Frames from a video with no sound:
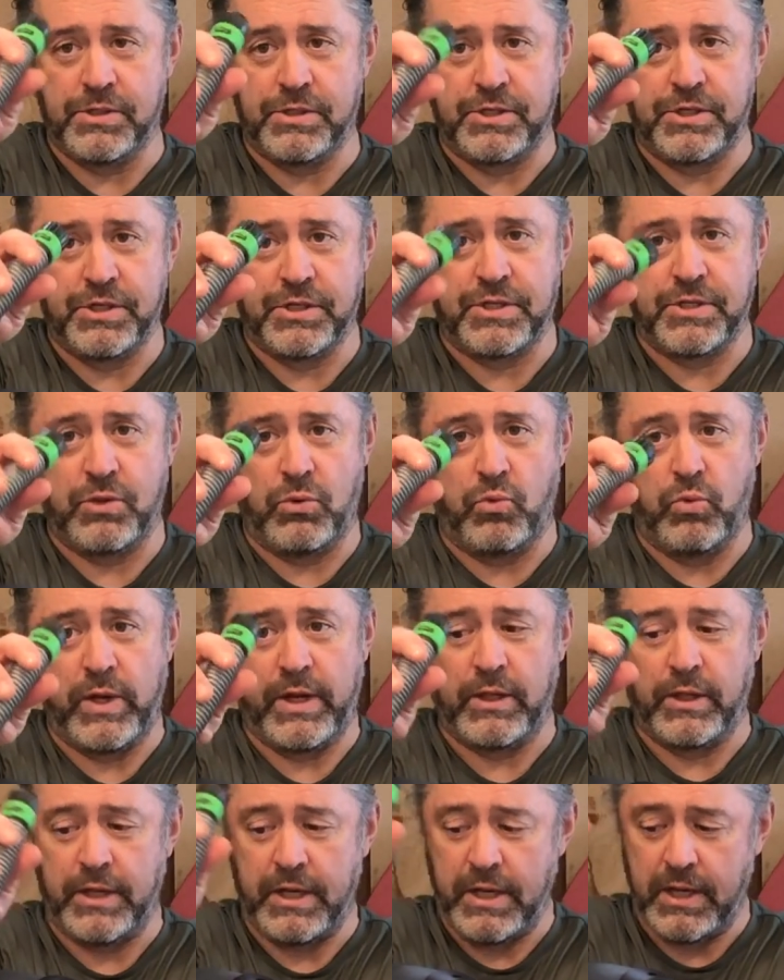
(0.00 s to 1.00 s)
It's just a
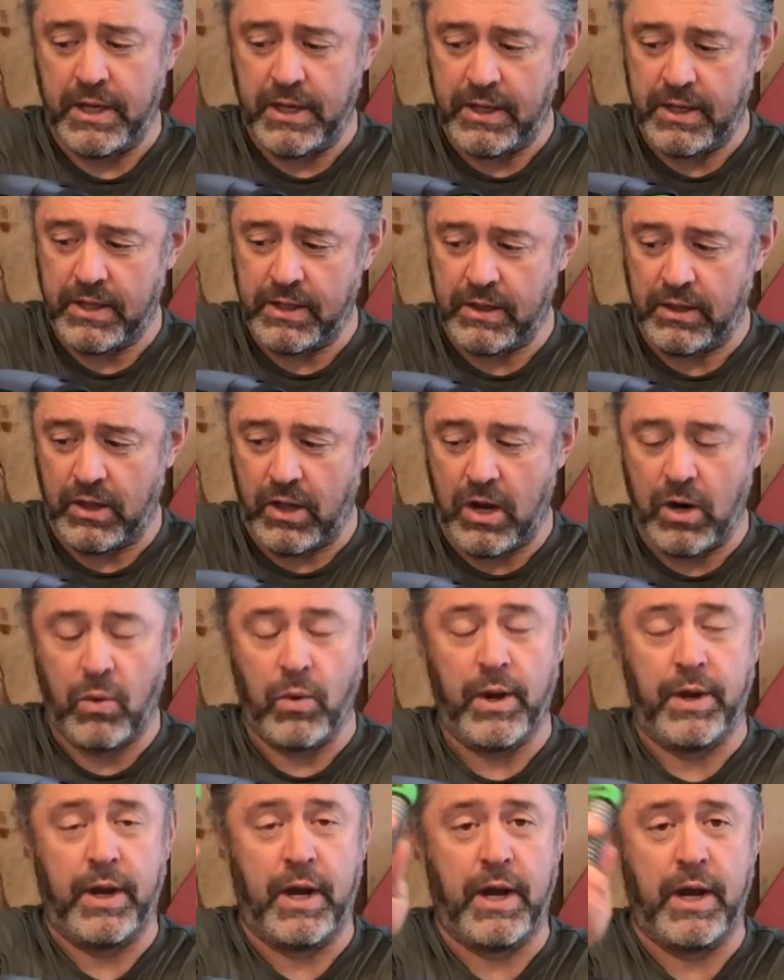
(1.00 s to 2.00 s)
wiggly long
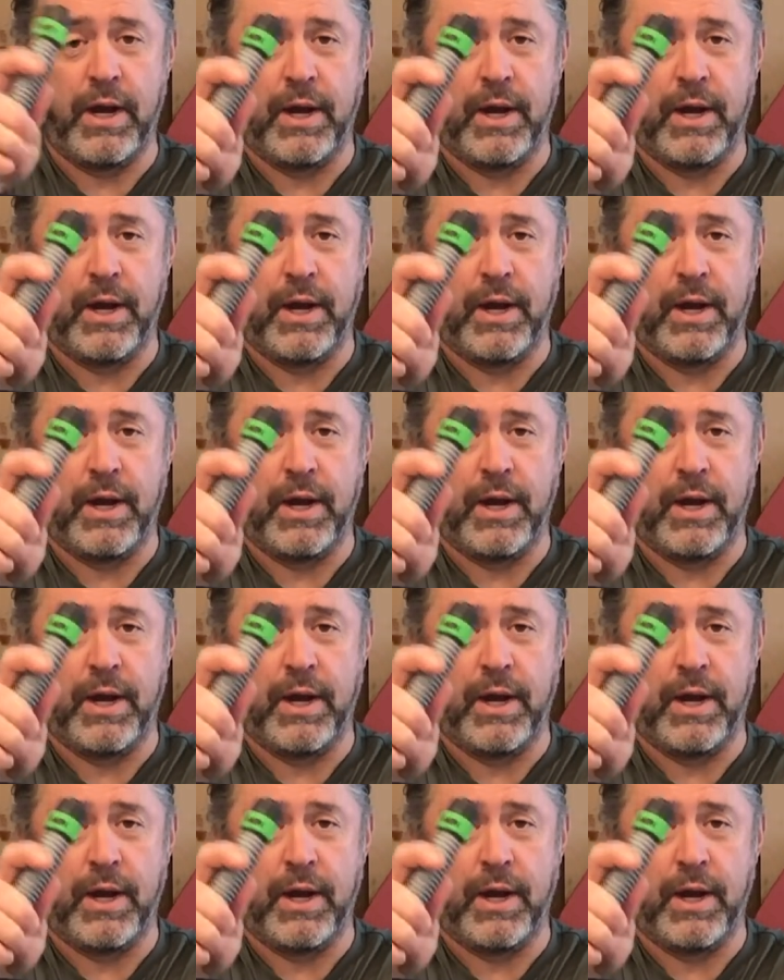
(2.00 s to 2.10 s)
one.